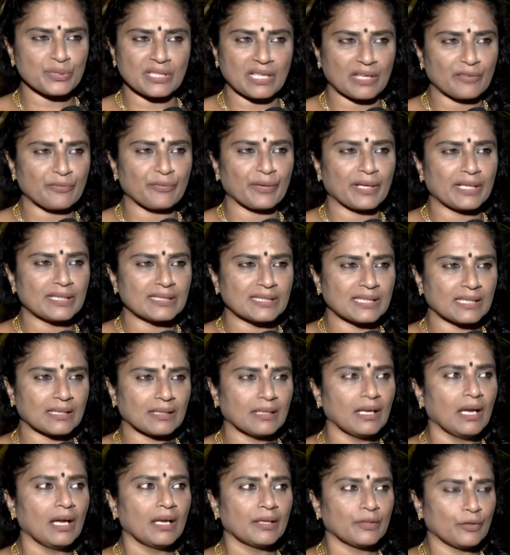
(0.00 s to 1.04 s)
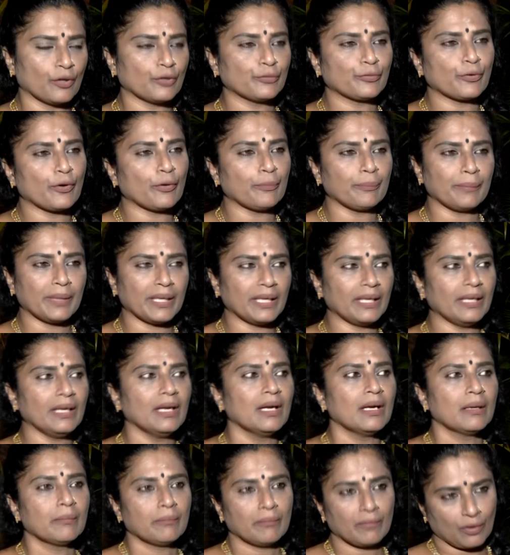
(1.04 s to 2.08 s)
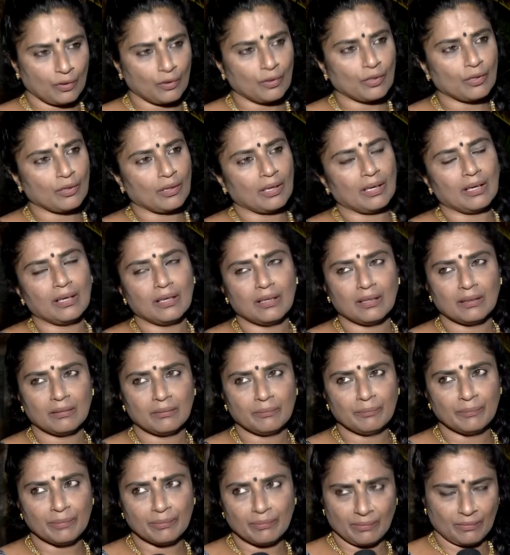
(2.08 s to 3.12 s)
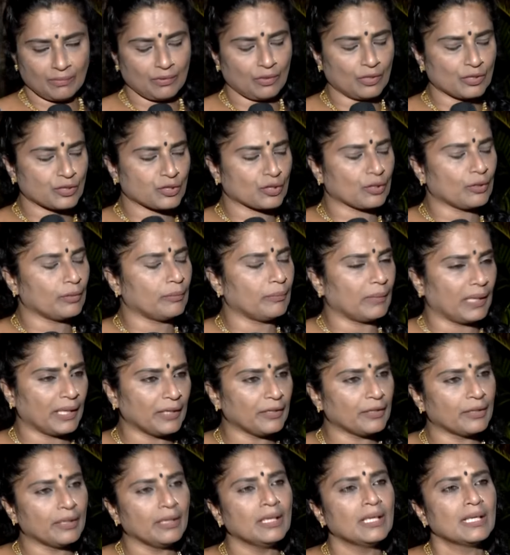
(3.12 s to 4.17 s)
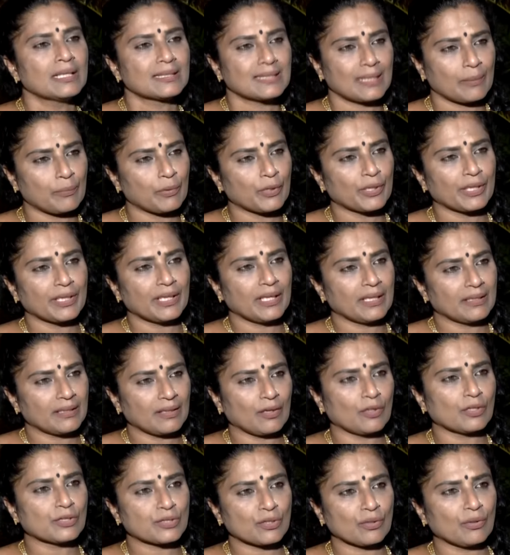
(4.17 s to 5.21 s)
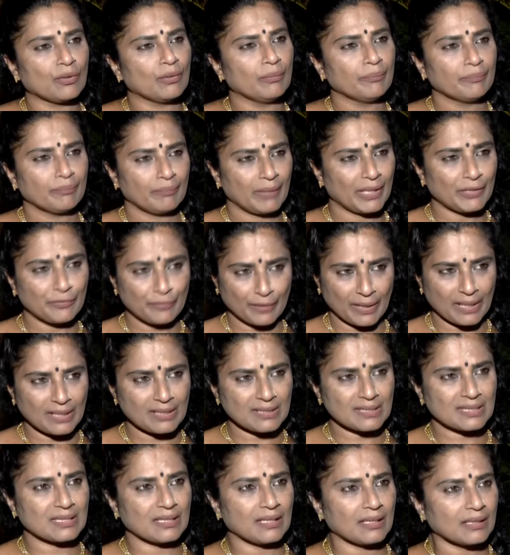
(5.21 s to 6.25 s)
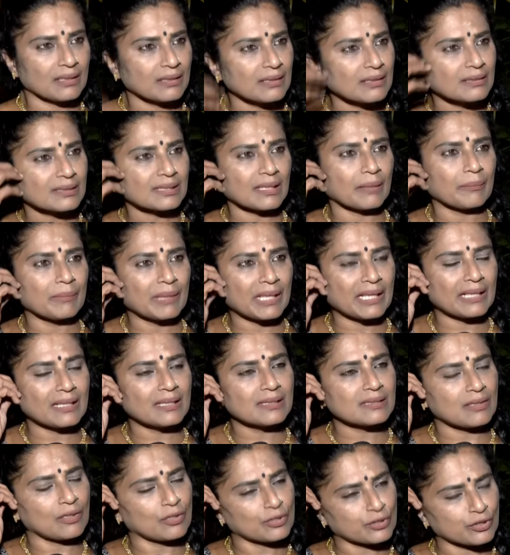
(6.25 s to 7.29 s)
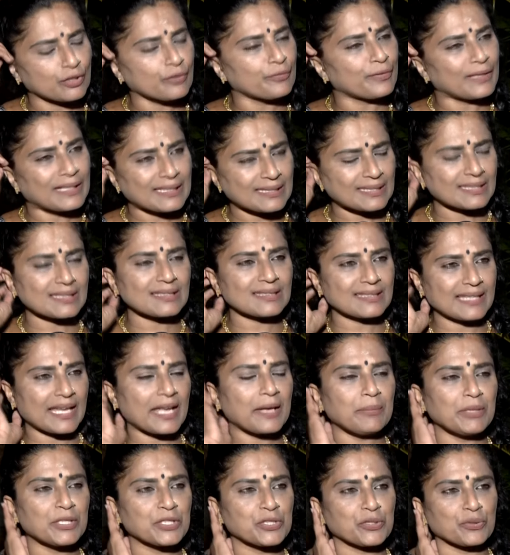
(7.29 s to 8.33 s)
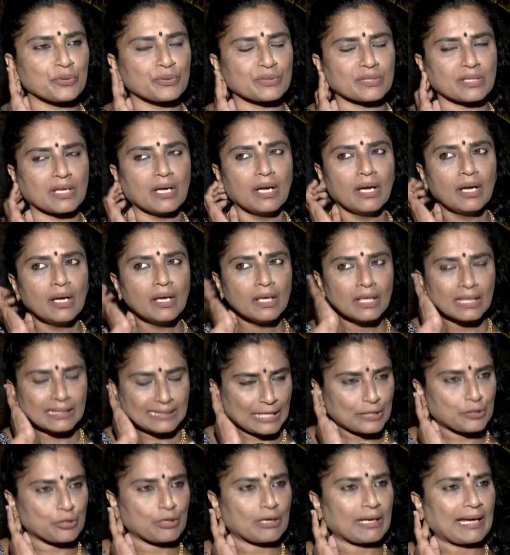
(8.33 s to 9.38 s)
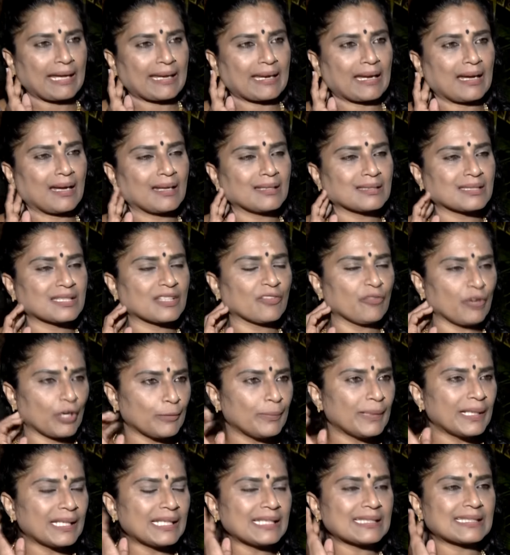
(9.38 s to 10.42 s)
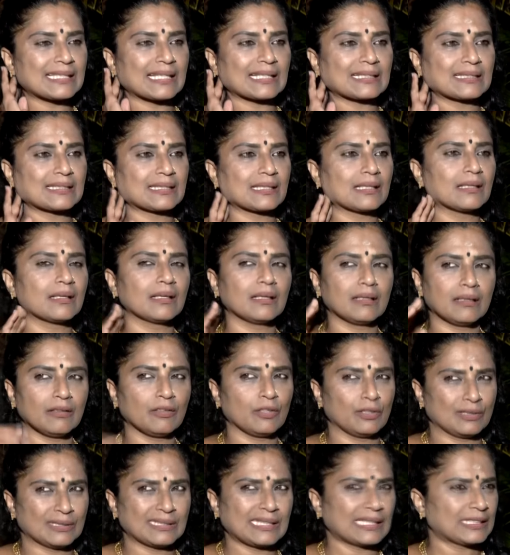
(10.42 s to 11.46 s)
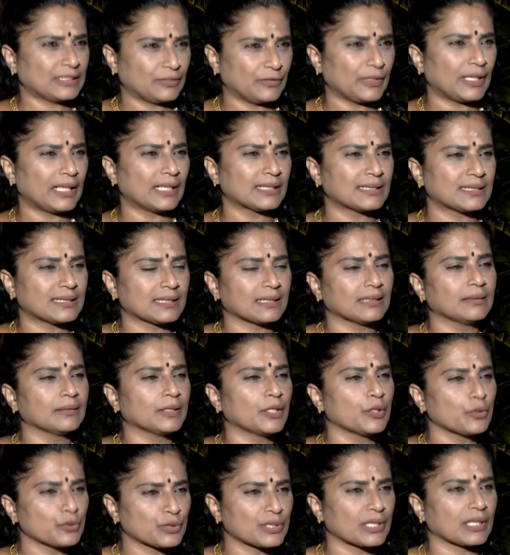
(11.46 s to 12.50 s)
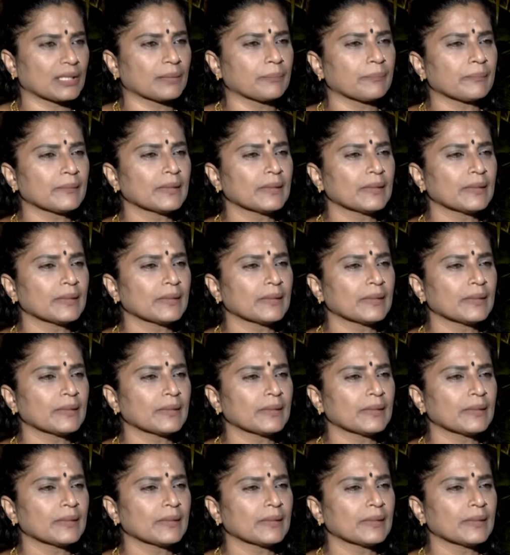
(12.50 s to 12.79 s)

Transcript: are facing, not for me, also my subordinate, also my friends and some ladies also facing same issues. Sexual harass, verbally sex words using